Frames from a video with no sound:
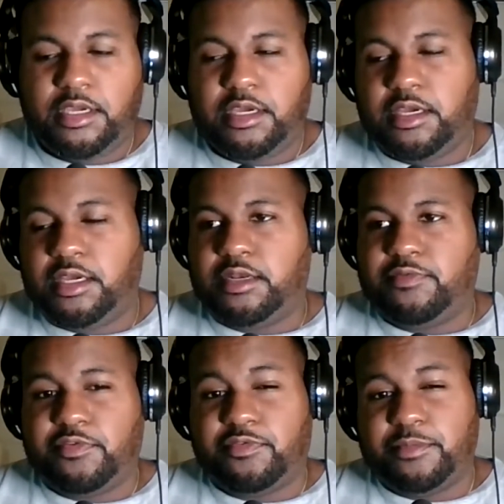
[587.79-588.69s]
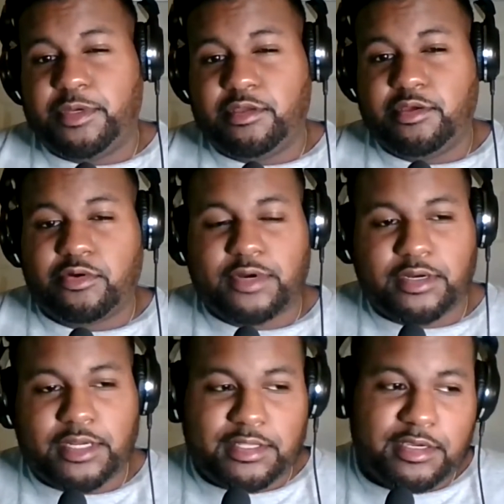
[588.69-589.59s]
And if you're familiar,
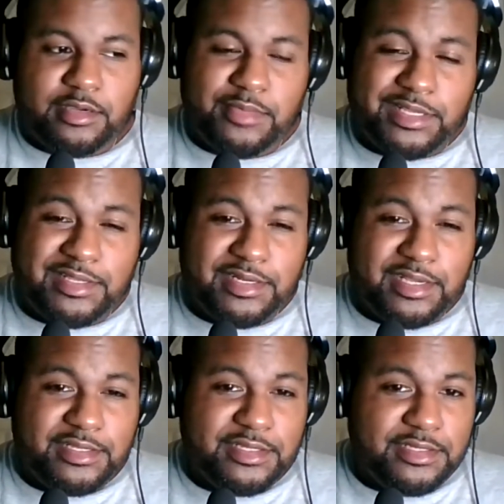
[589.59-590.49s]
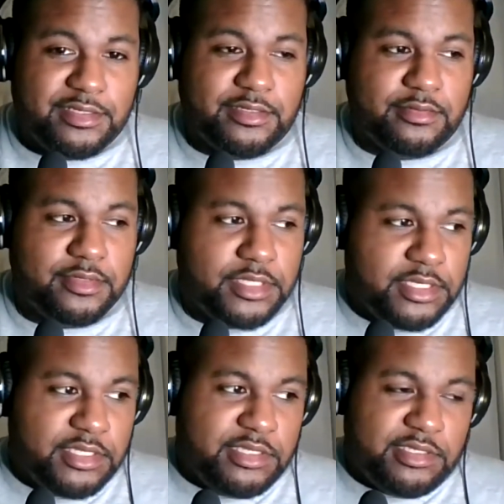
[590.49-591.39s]
around that time, 1919,
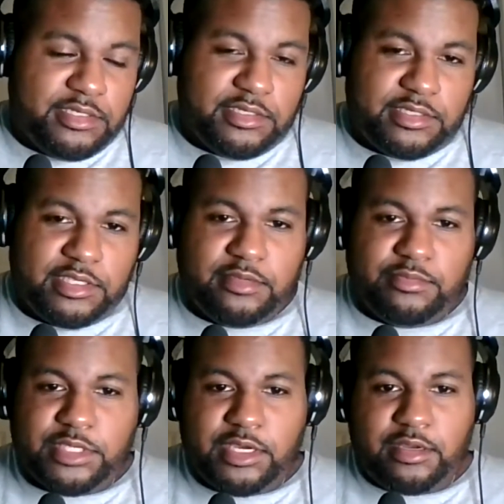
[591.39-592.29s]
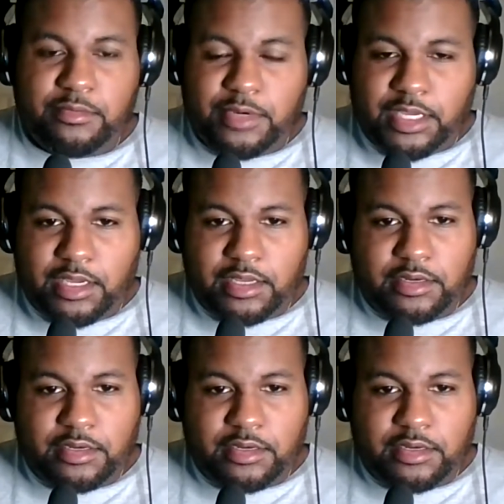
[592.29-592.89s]
same time that